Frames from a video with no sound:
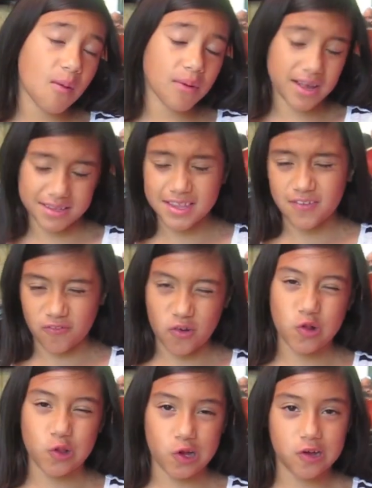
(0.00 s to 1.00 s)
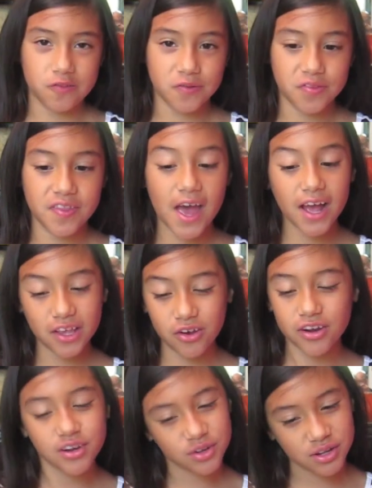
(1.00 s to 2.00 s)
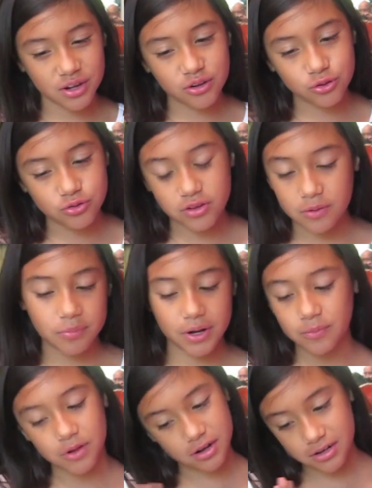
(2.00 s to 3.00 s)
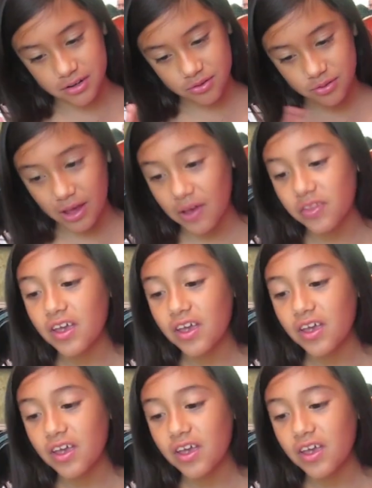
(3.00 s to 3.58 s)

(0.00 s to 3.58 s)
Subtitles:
Because they fall off. That you're going to need a glue stick, but I'm not going to do that.